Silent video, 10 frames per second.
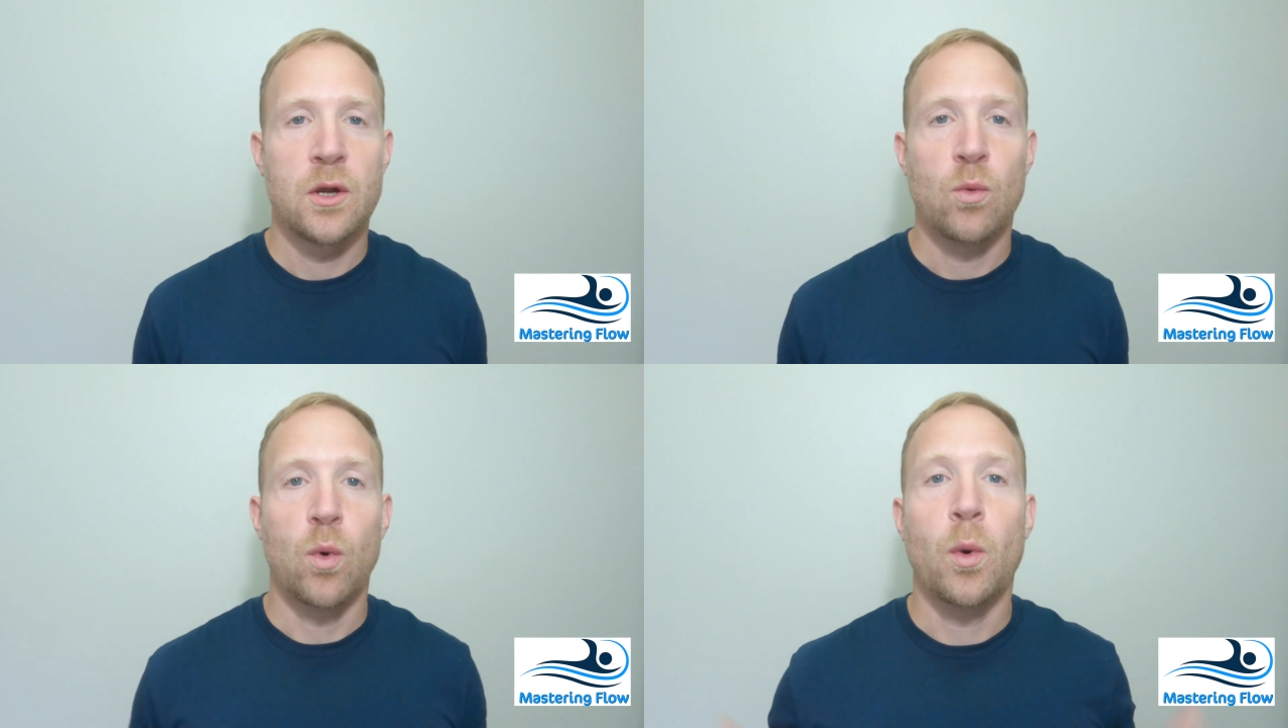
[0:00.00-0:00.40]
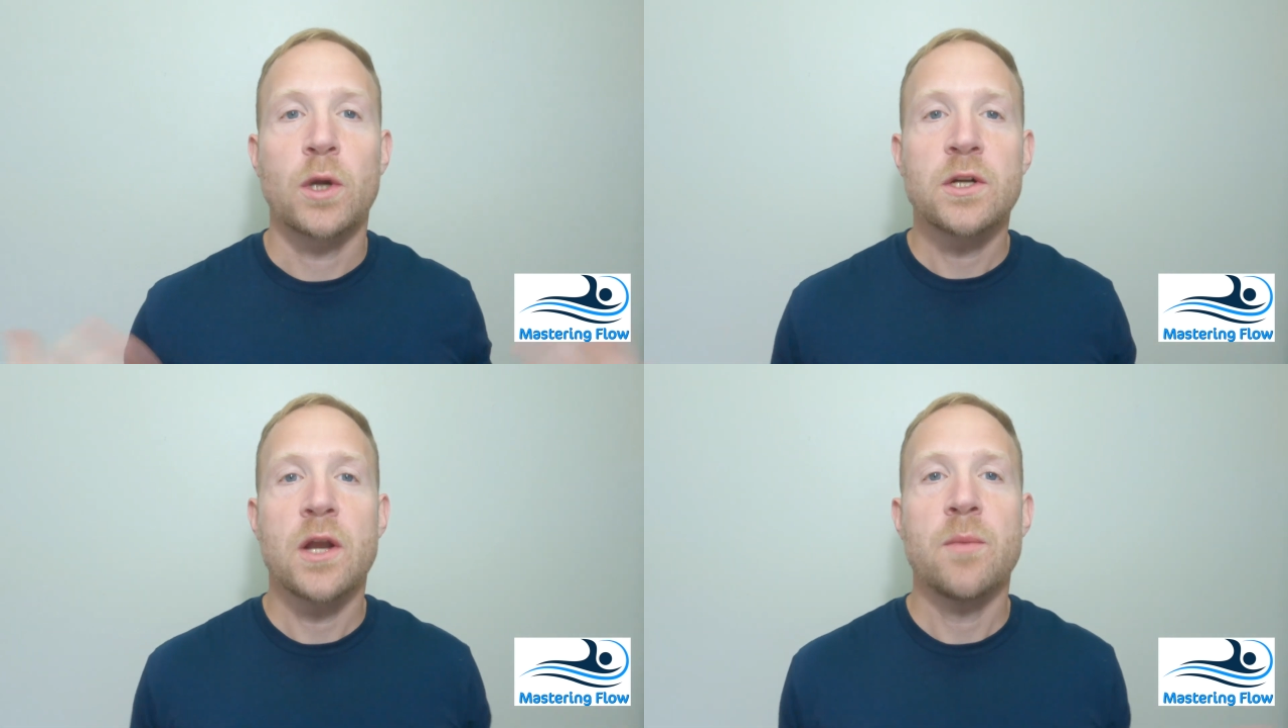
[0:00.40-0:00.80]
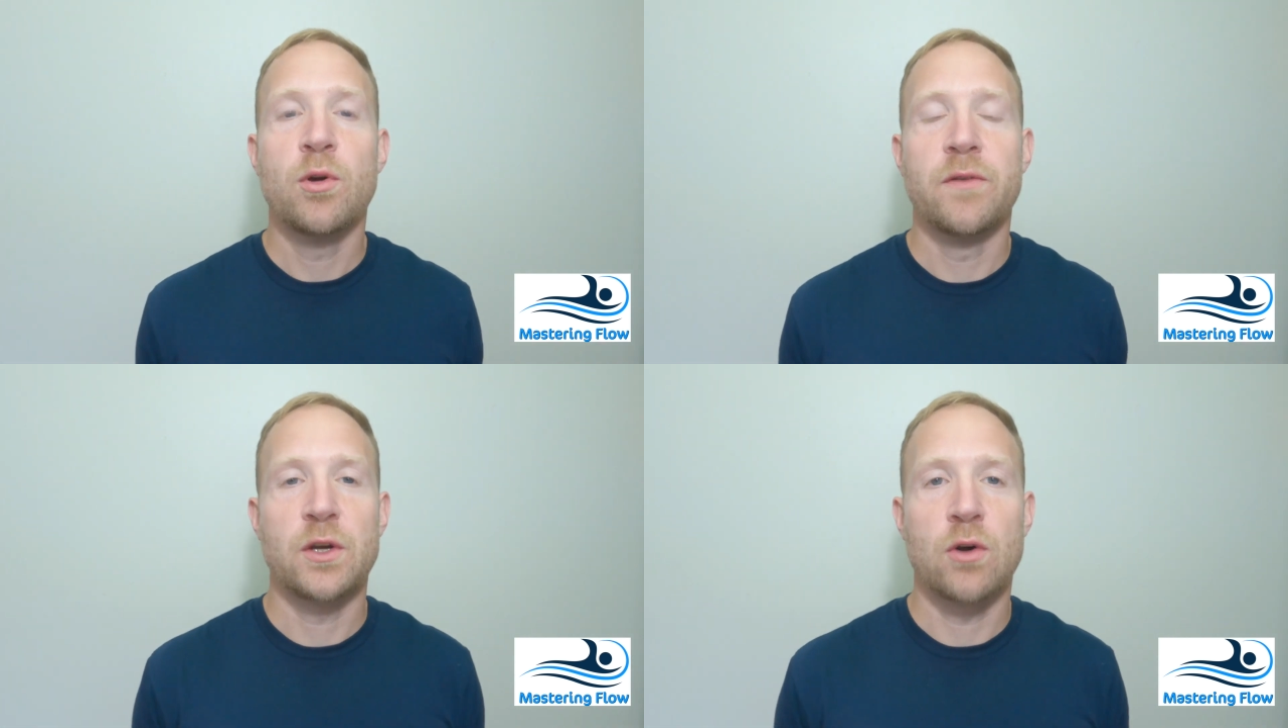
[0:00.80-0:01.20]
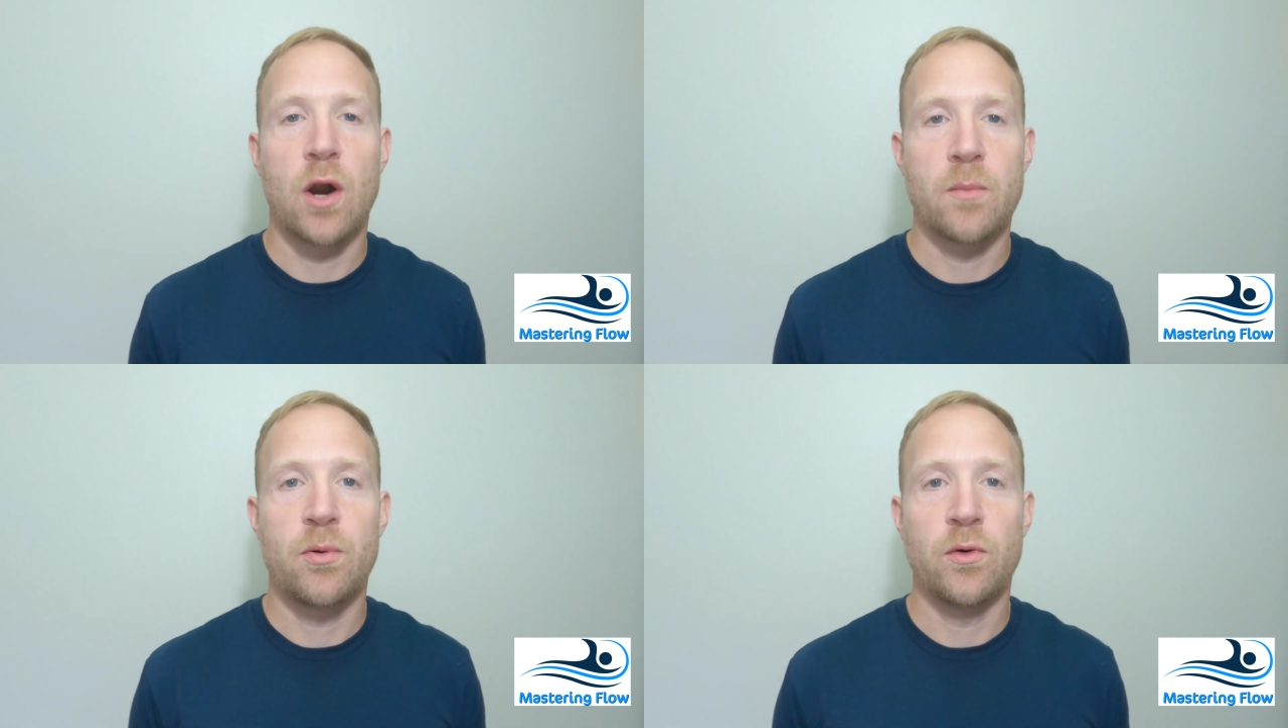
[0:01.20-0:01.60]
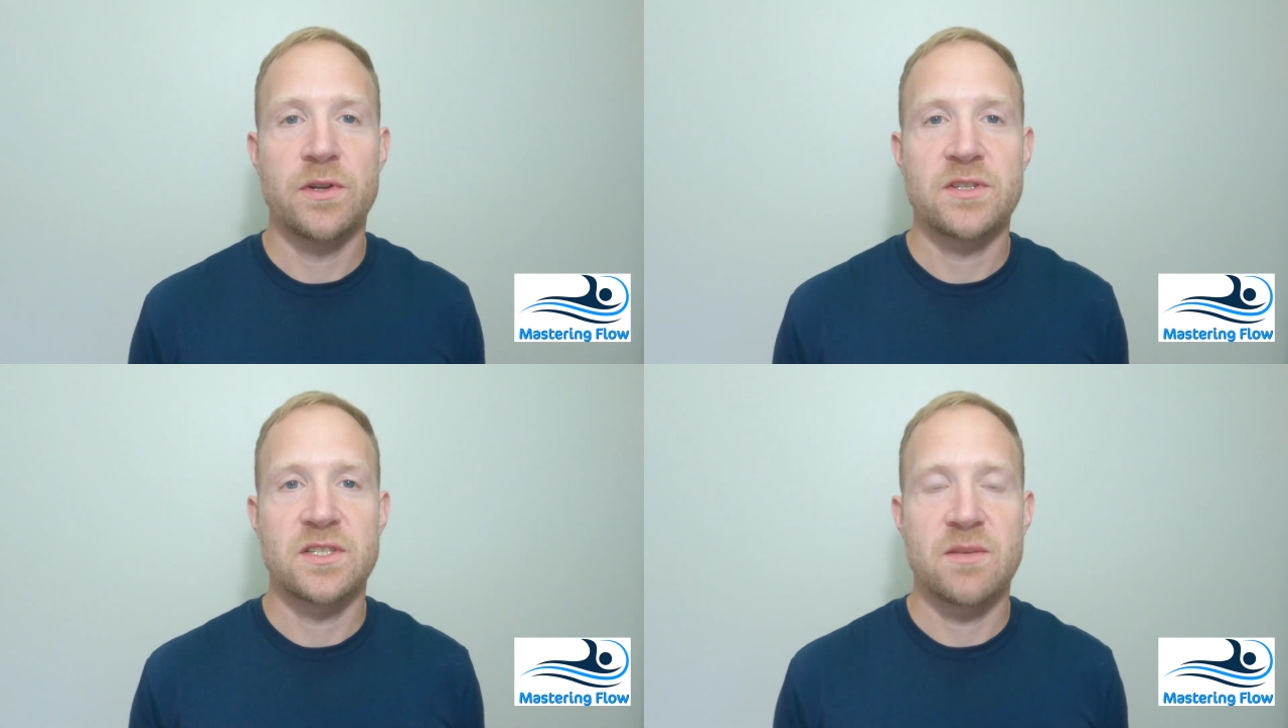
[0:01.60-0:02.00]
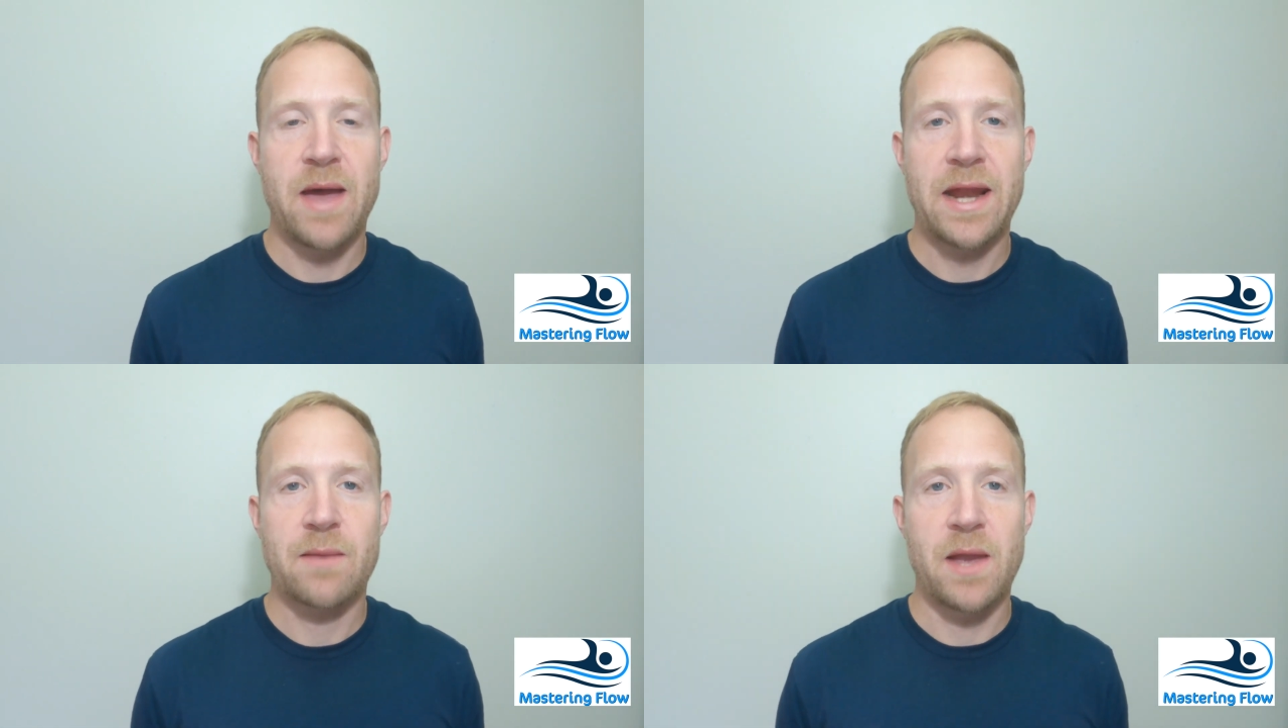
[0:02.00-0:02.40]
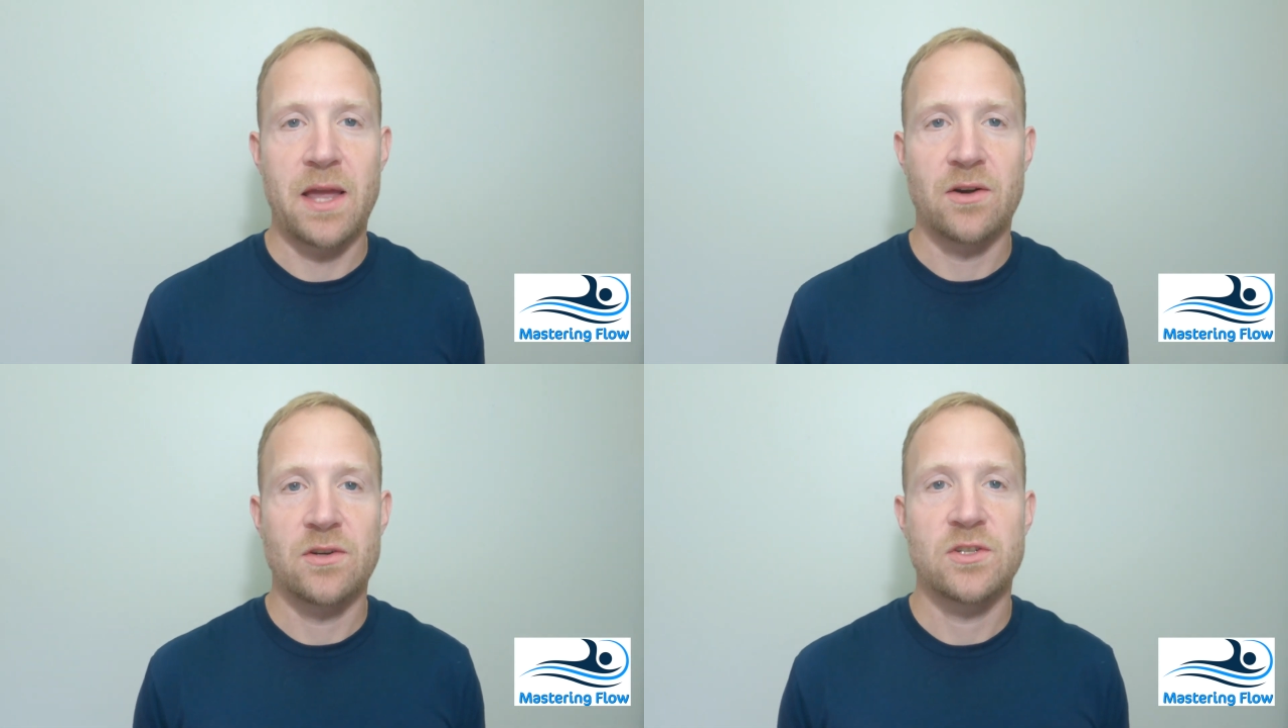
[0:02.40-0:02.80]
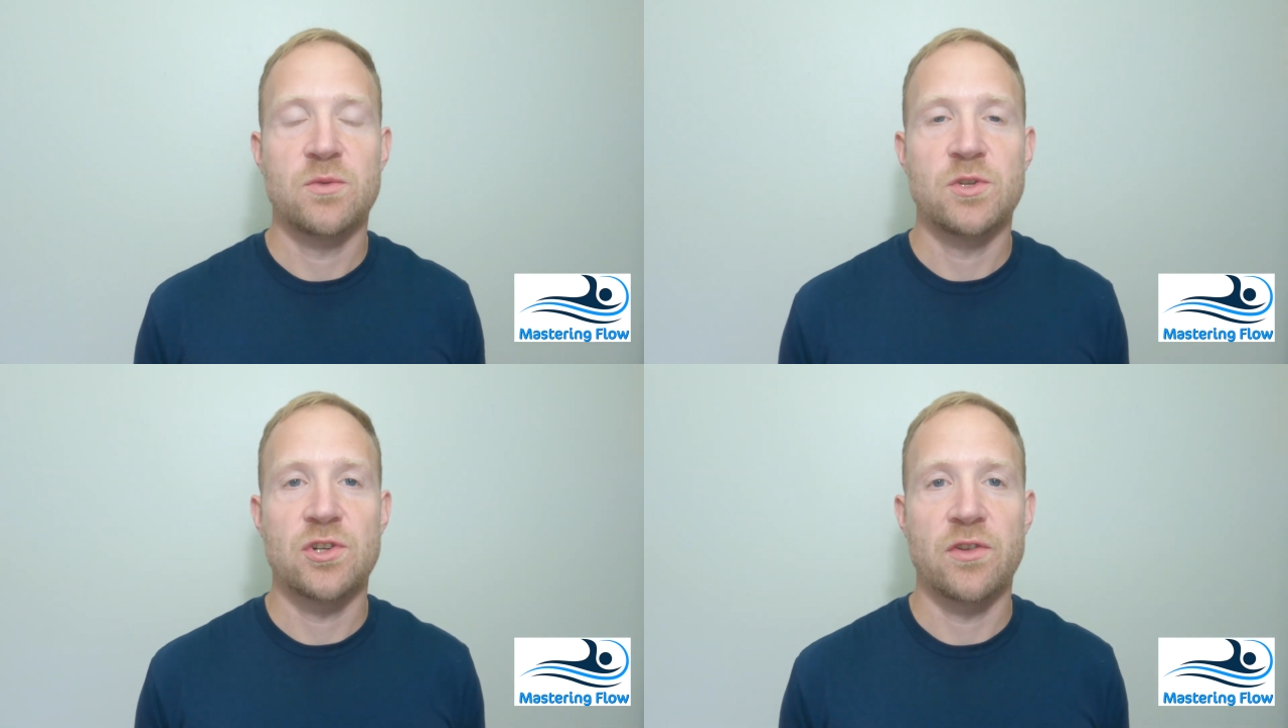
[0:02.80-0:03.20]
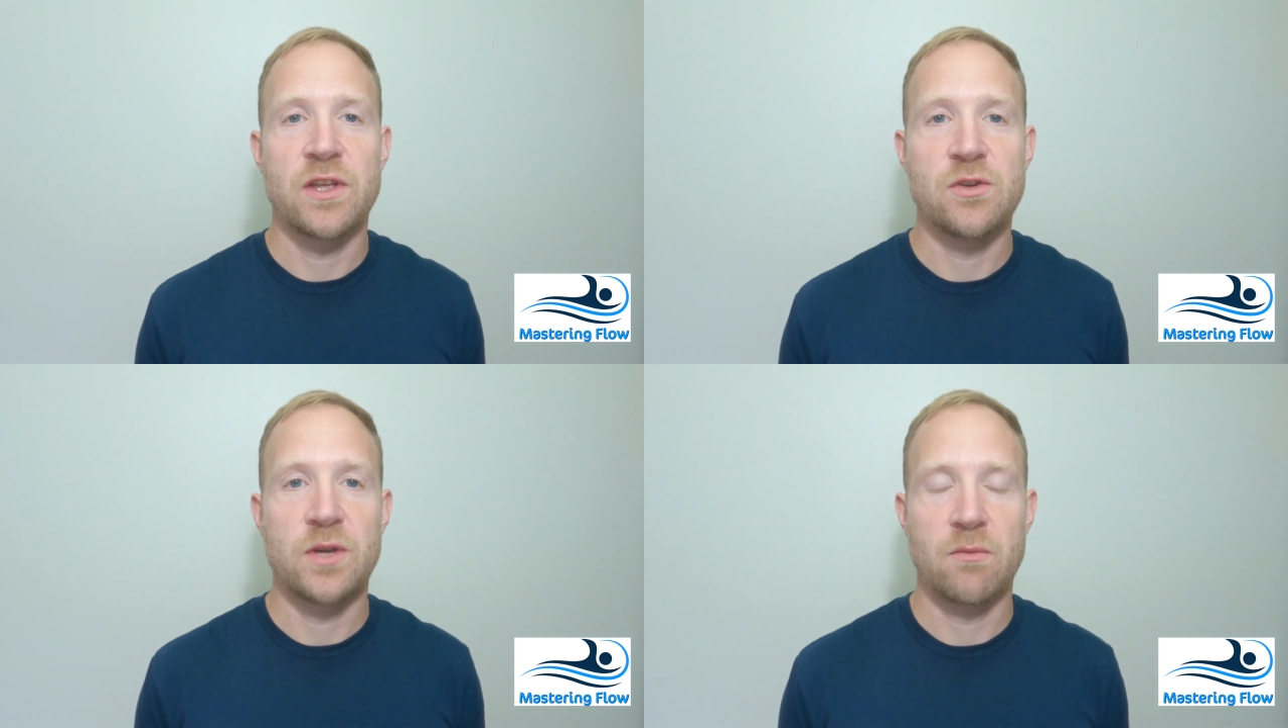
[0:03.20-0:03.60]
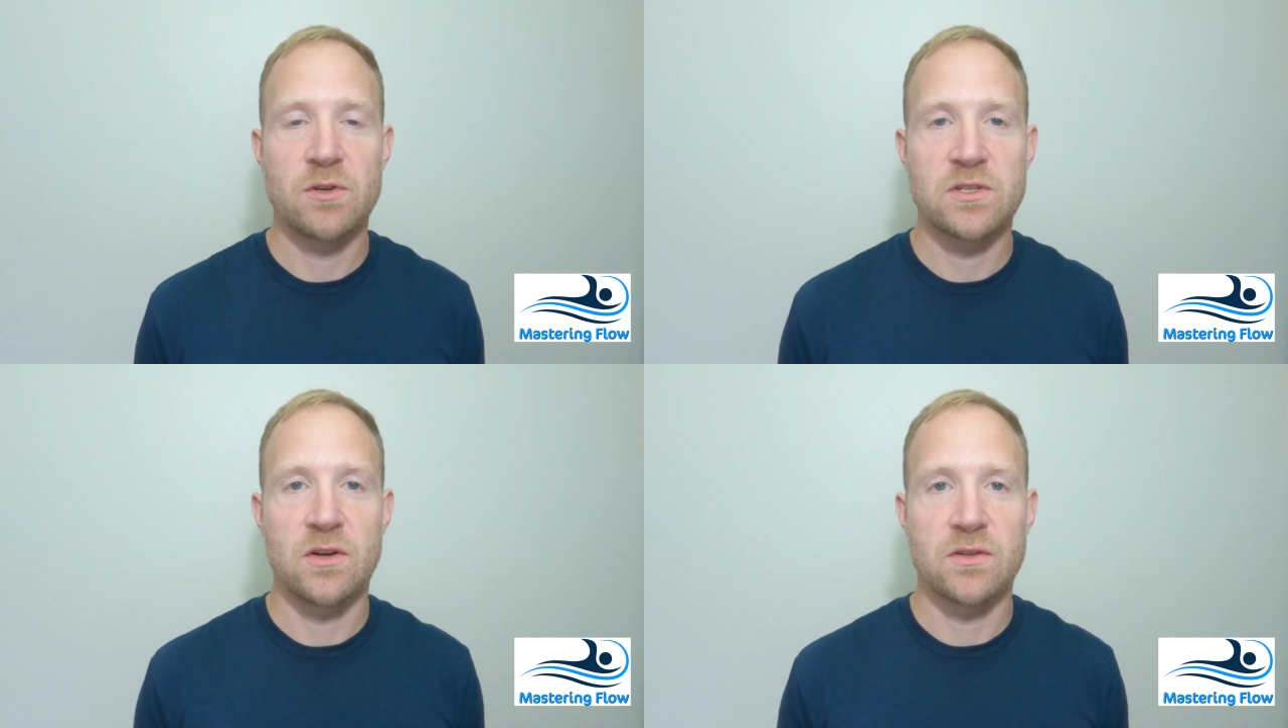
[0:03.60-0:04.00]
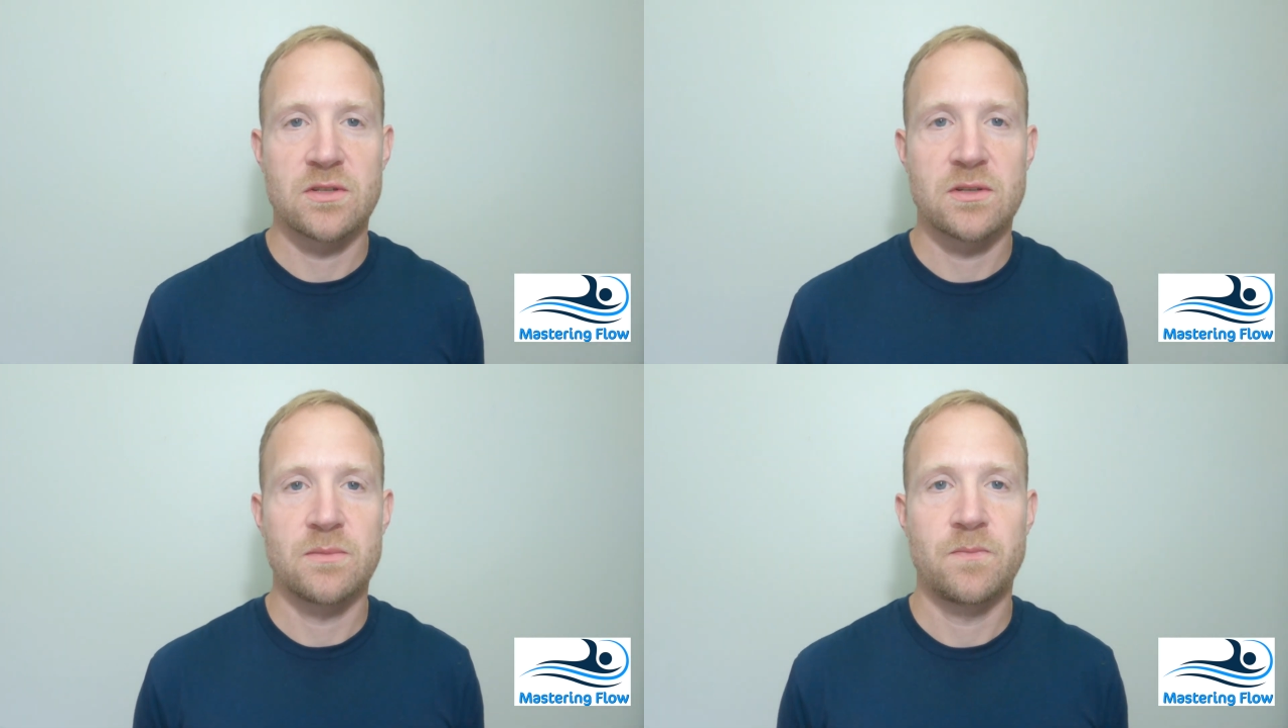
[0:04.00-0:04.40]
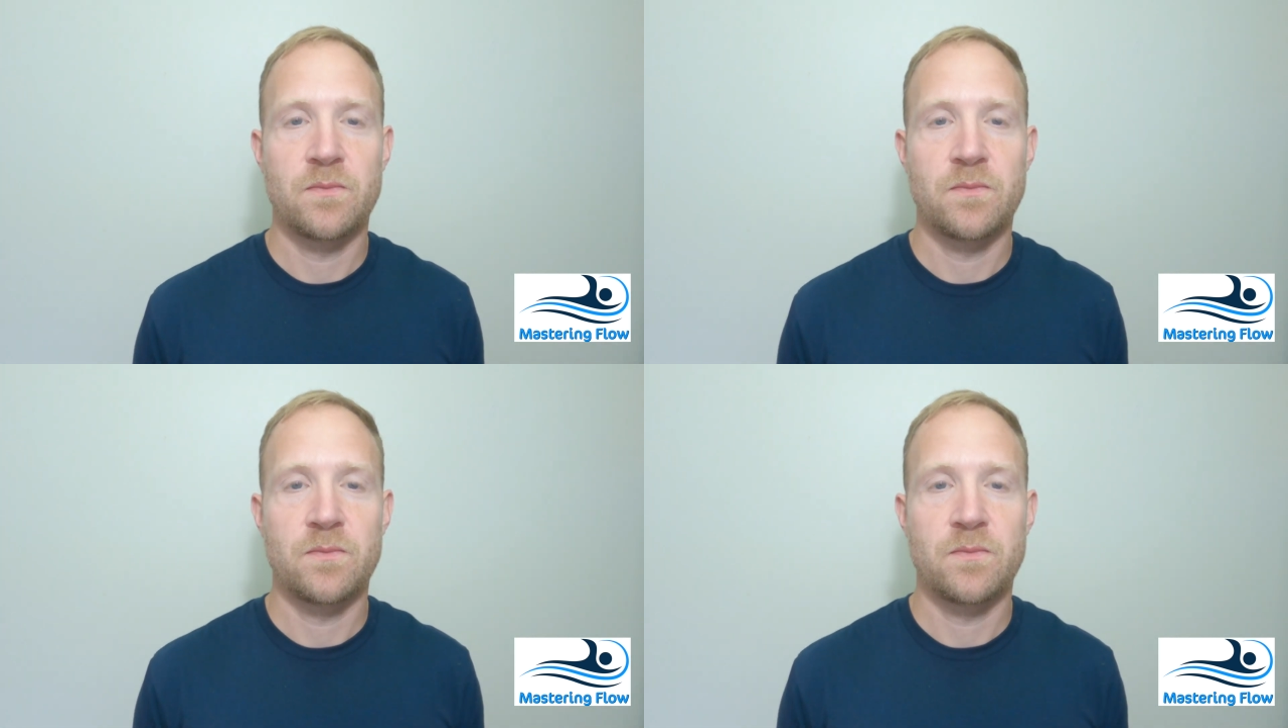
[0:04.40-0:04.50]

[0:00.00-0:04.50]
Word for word: We're working on improving your arm pull in a systematic manner to ensure that you get results.